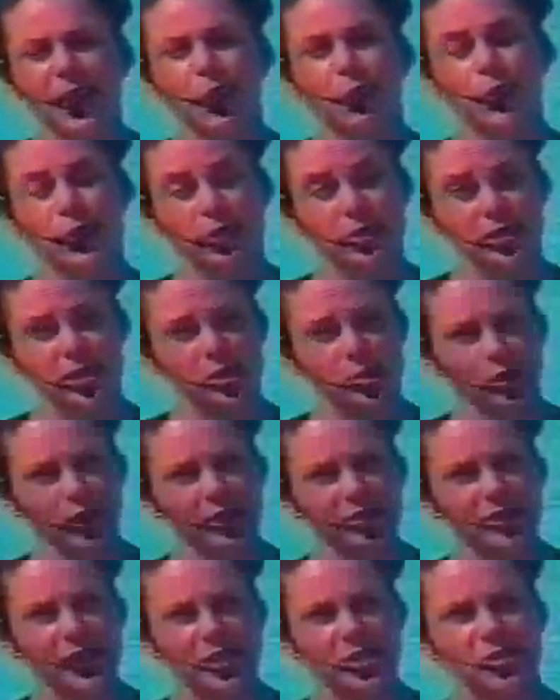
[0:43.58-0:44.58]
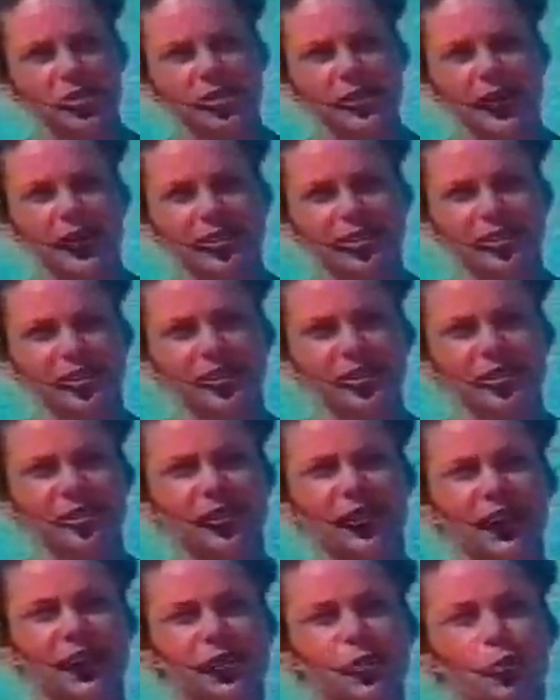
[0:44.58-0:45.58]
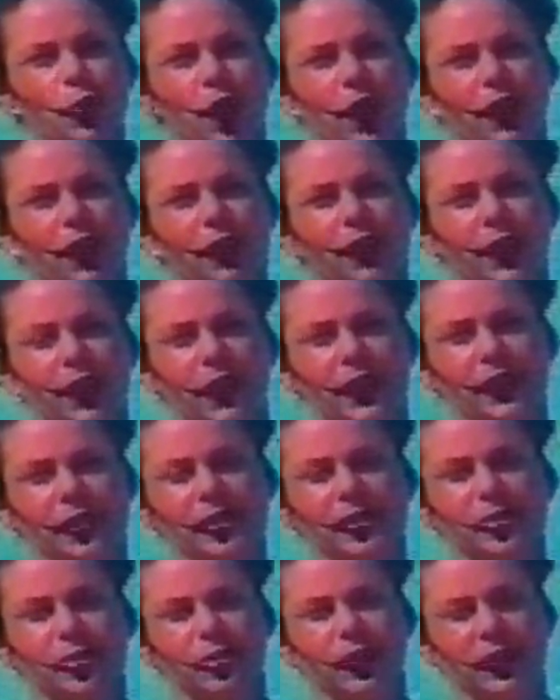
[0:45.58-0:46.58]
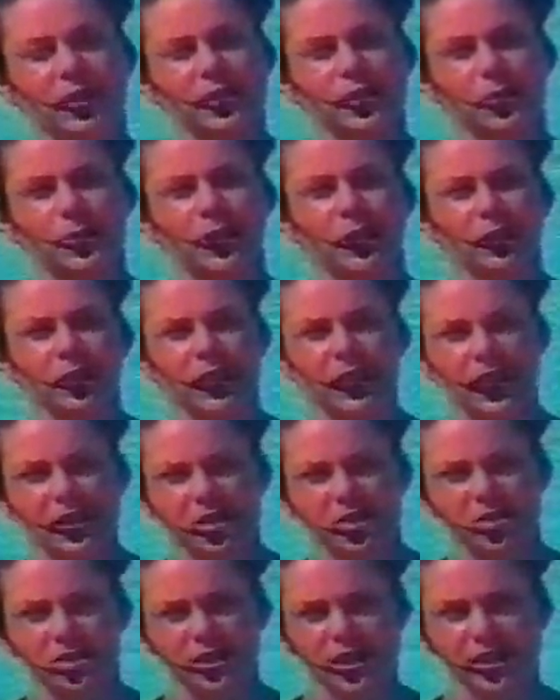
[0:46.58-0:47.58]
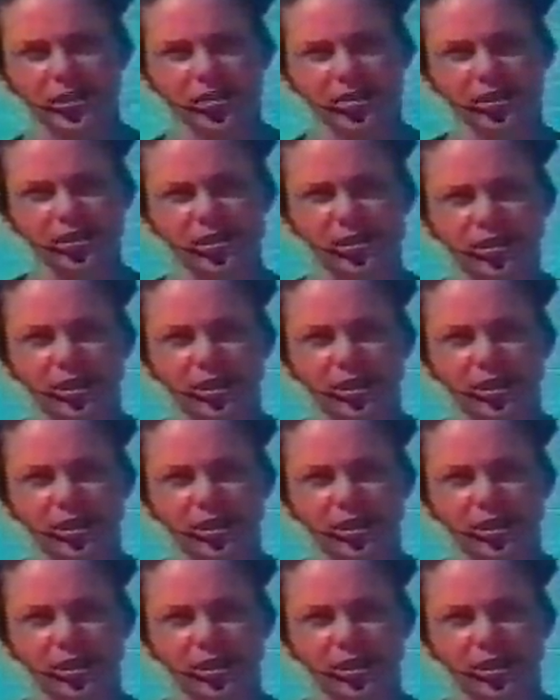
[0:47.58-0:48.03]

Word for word: with the strength exercises as well as flexibility exercises.